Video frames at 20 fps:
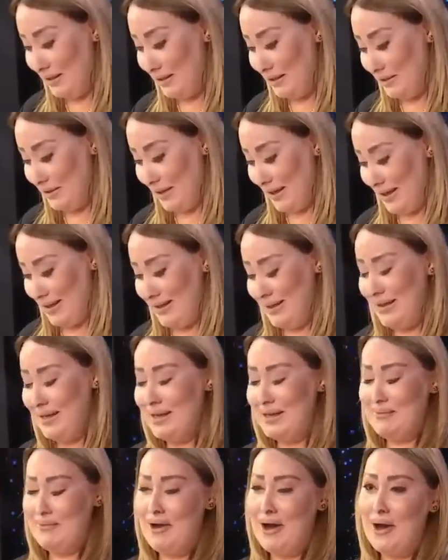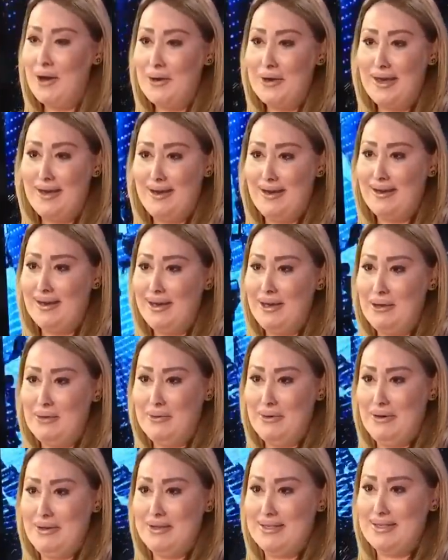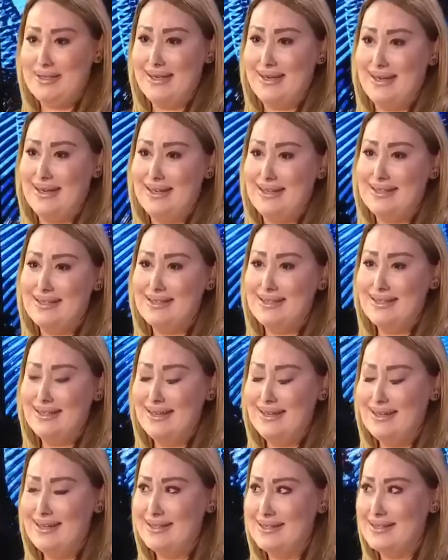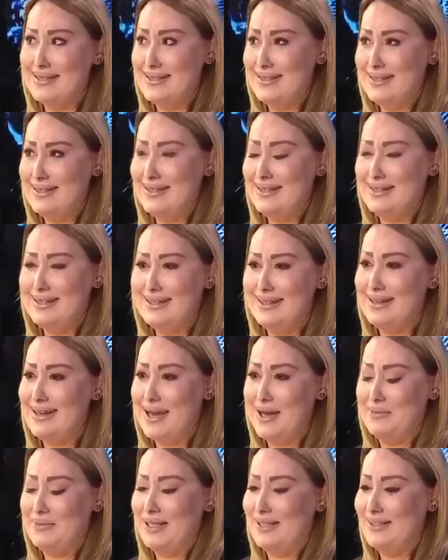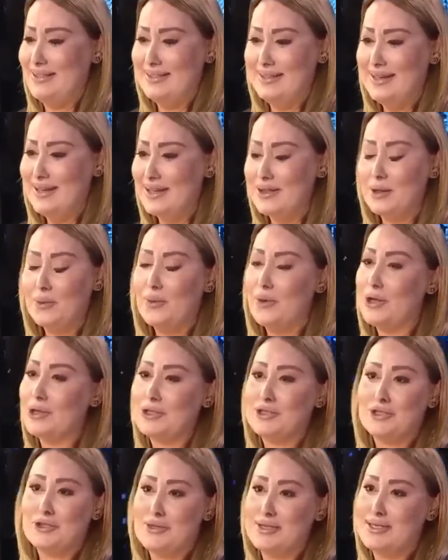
Look at him, how young he was. Here is how the conflict is taking its most tragic